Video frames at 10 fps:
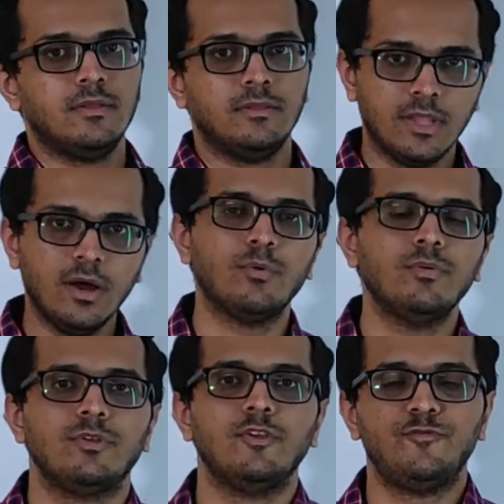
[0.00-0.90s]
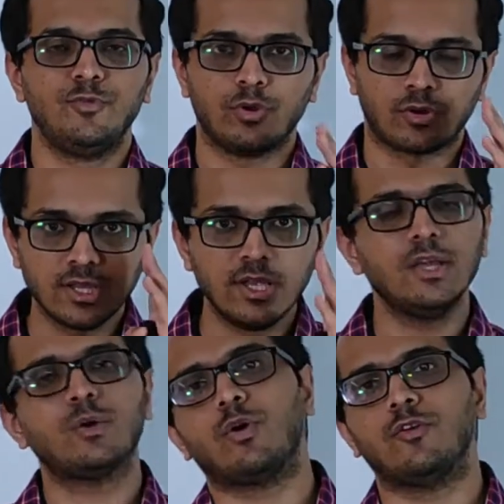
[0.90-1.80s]
Now, if you are
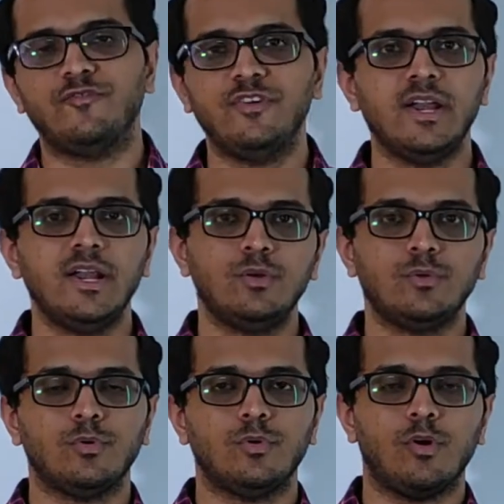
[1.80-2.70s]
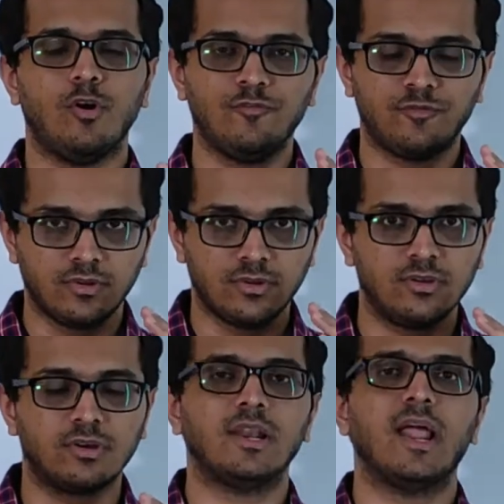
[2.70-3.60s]
really confident of
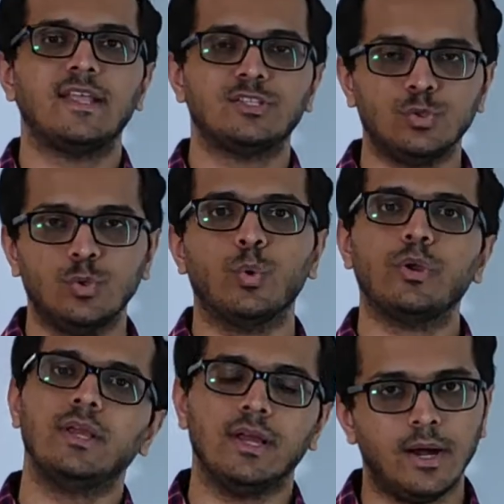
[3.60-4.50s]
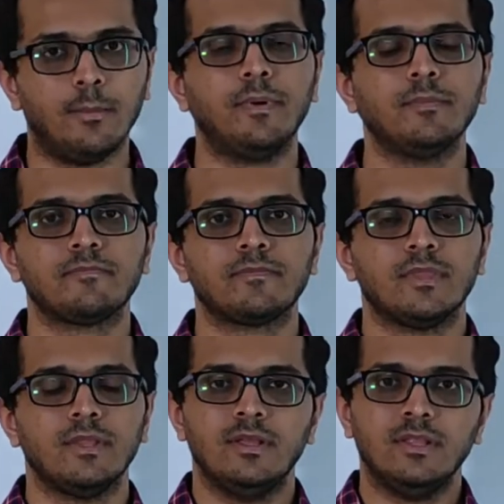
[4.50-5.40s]
Reliance going up,
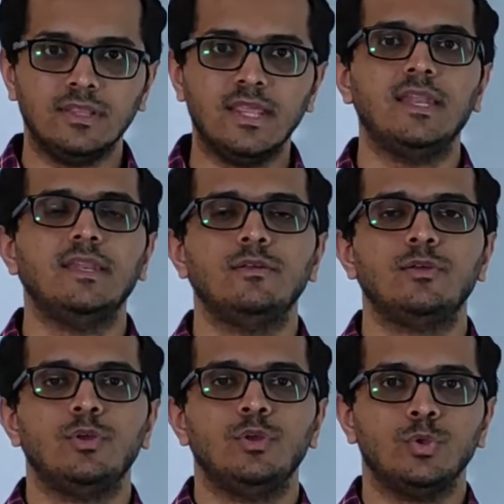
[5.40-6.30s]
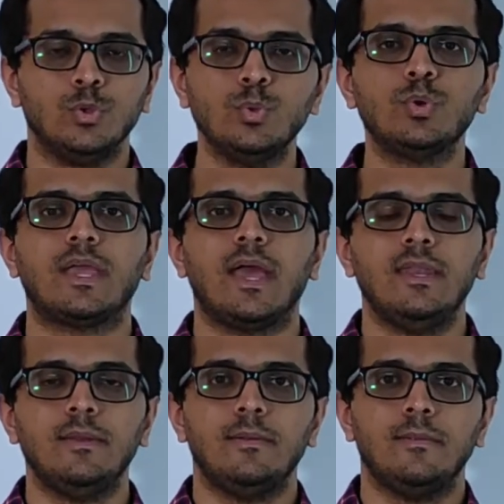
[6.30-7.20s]
then you
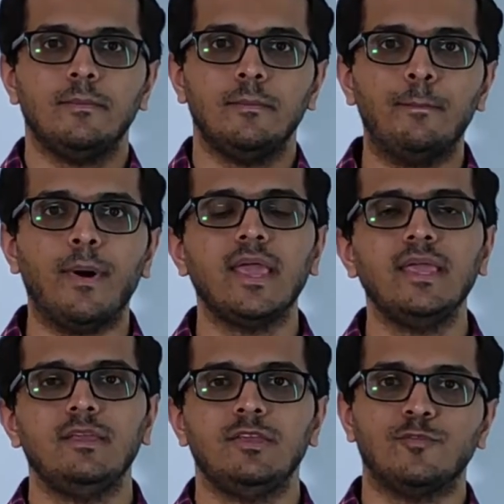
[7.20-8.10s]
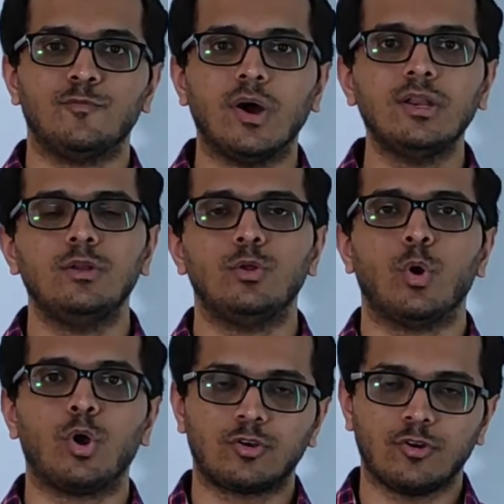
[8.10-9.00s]
can buy one
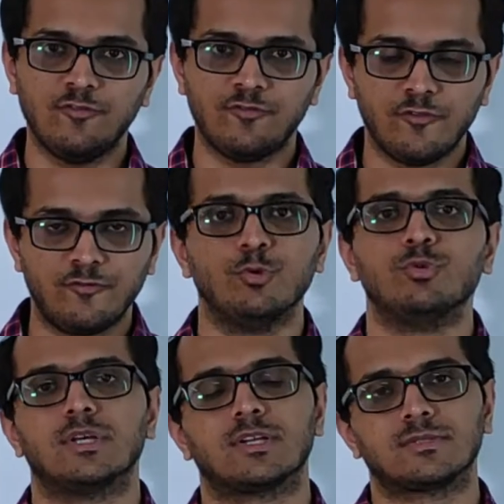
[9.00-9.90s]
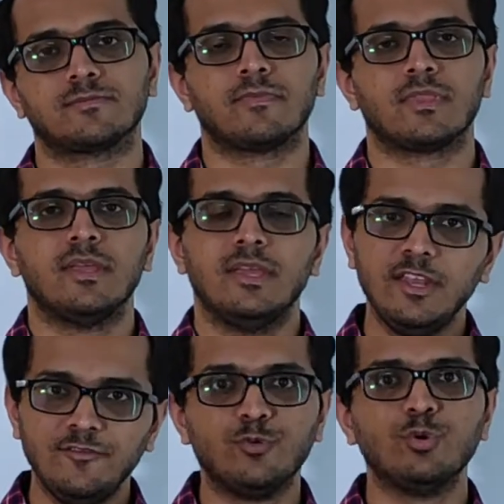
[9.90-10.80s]
lot of futures.
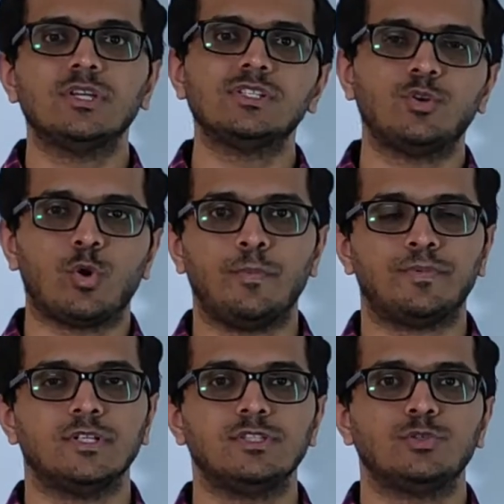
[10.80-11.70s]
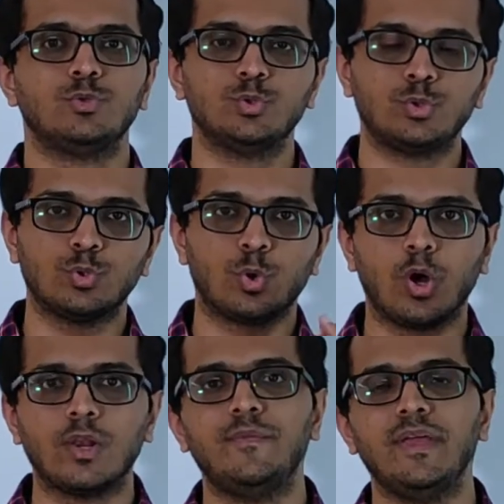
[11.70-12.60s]
In futures and options, you should
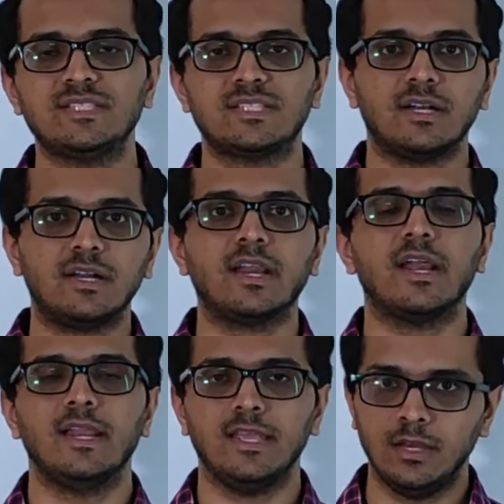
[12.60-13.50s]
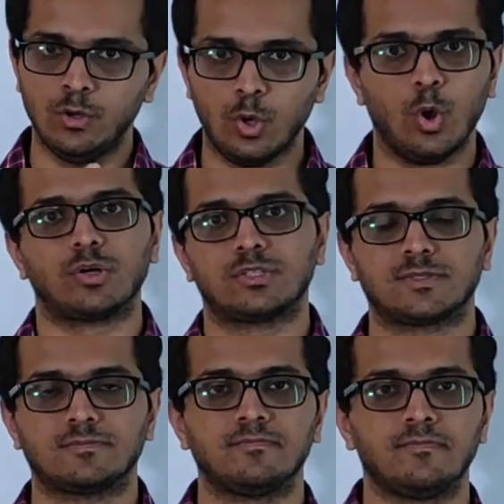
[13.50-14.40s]
always trade in lots.